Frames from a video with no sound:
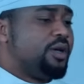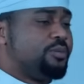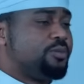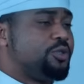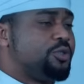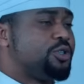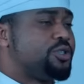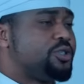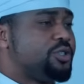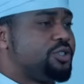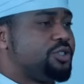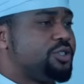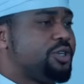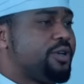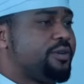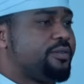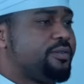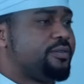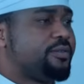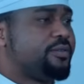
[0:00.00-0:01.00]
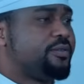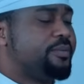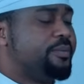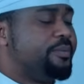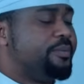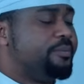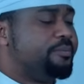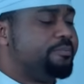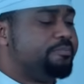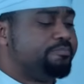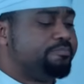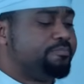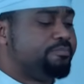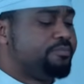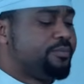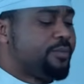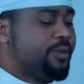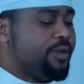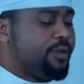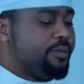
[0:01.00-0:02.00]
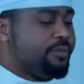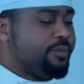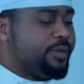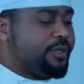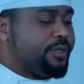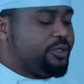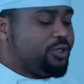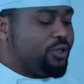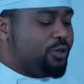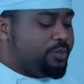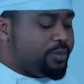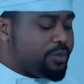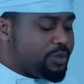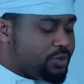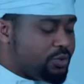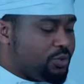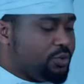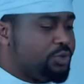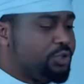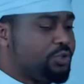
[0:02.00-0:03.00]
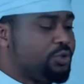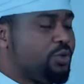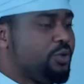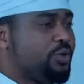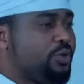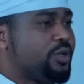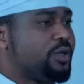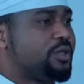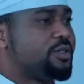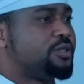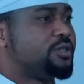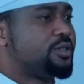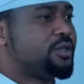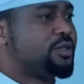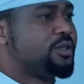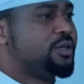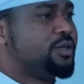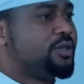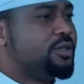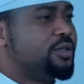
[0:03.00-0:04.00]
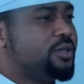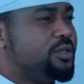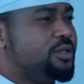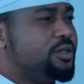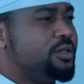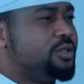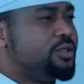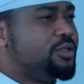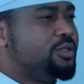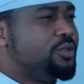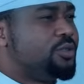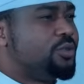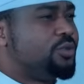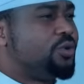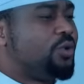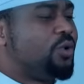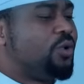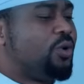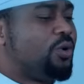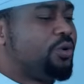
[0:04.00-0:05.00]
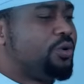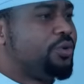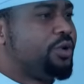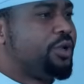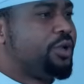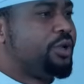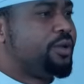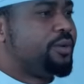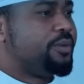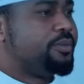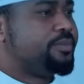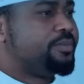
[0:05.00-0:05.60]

I'm just a chef. My job is to ensure that you don't go hungry.